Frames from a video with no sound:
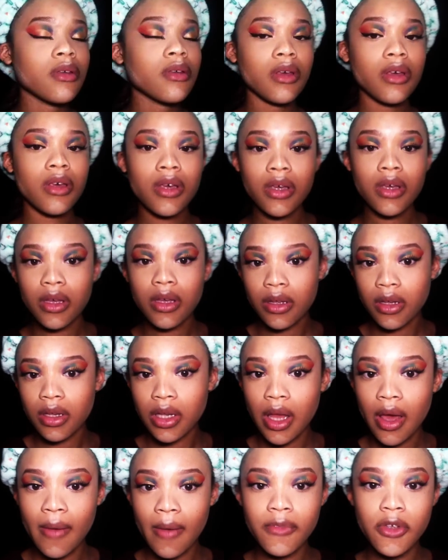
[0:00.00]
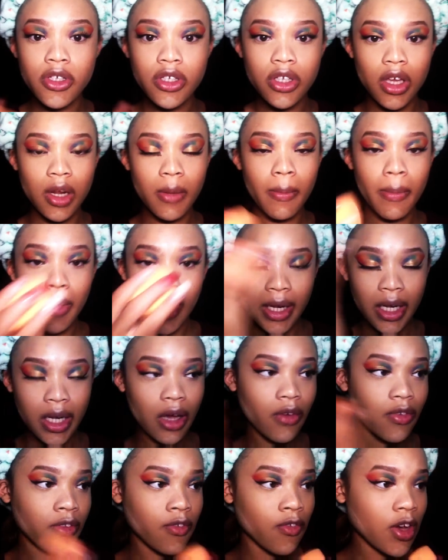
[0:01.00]
Okay, now I'm just gonna blend
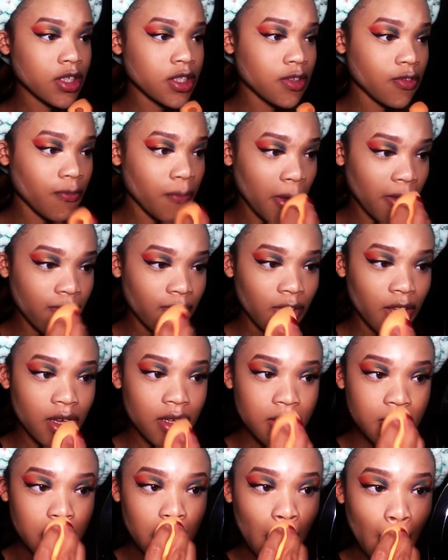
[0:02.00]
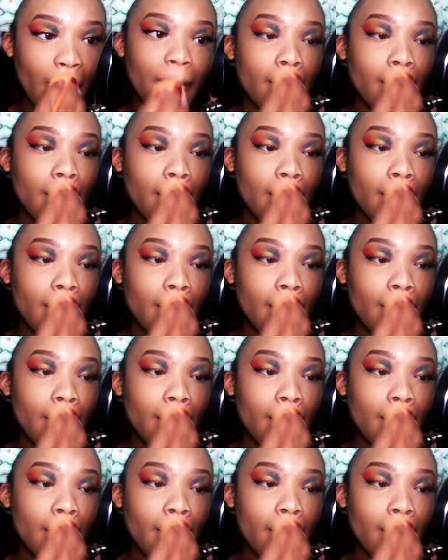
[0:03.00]
out the rest of my face.